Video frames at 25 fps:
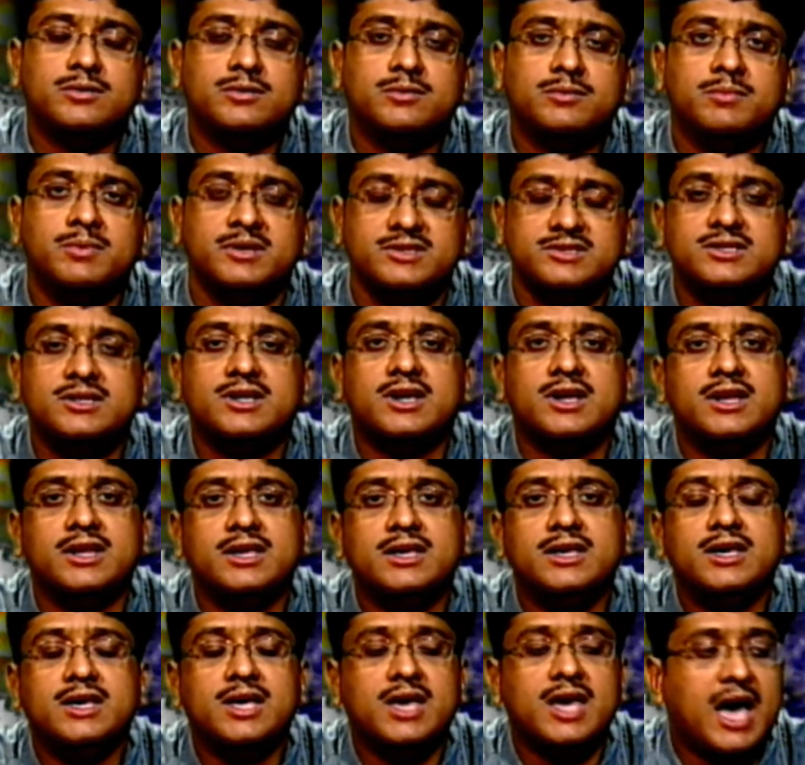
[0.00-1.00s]

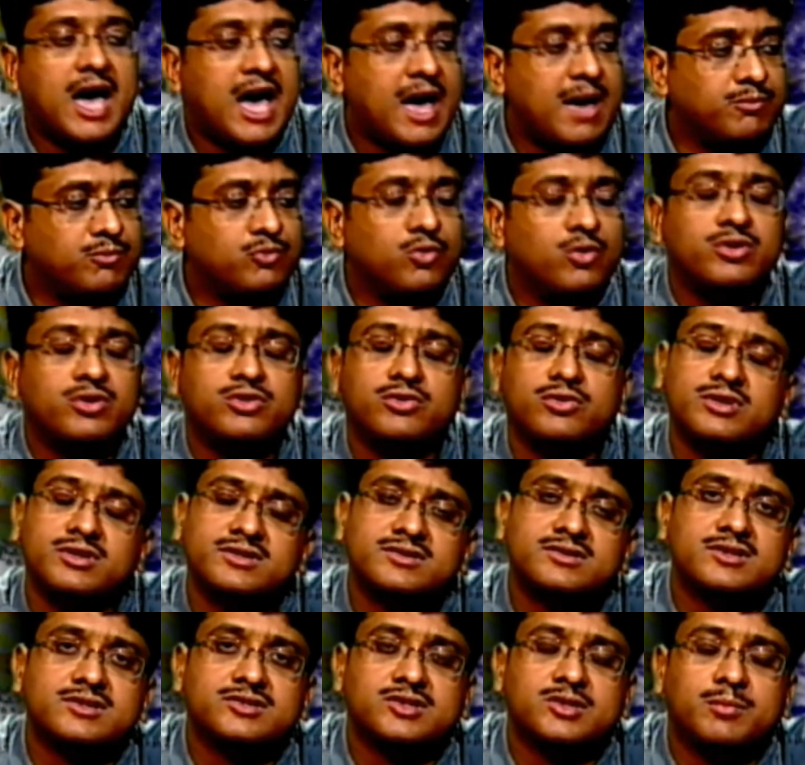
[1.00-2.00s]
Basically, I am going to
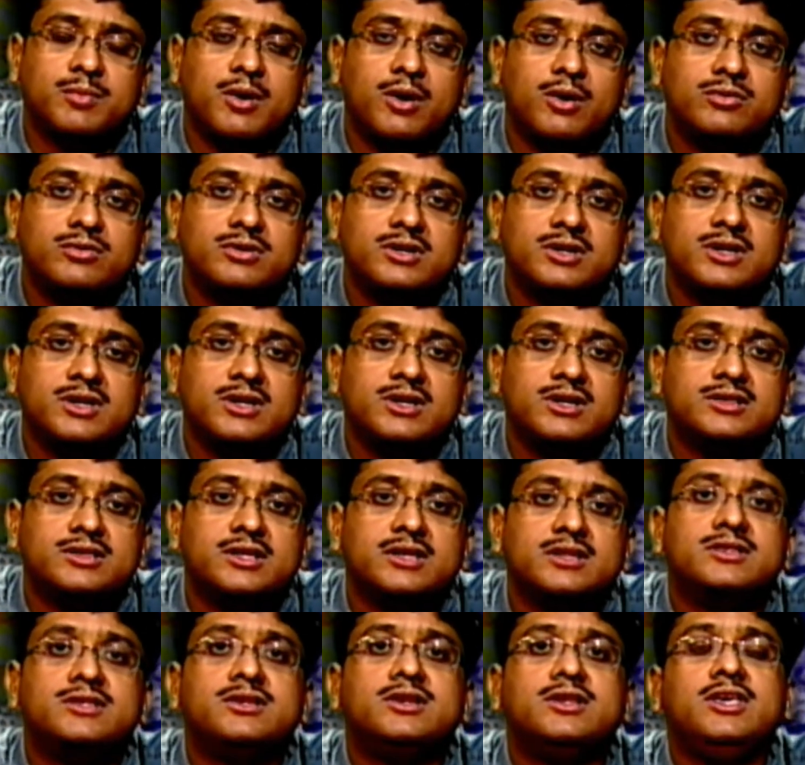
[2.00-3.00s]
discuss about
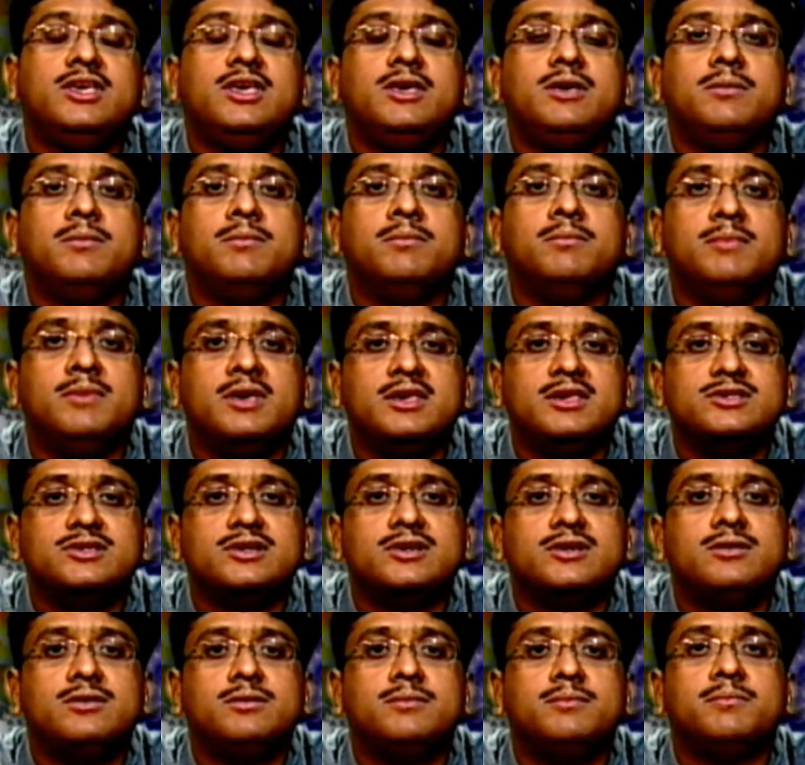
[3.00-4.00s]
the 3 major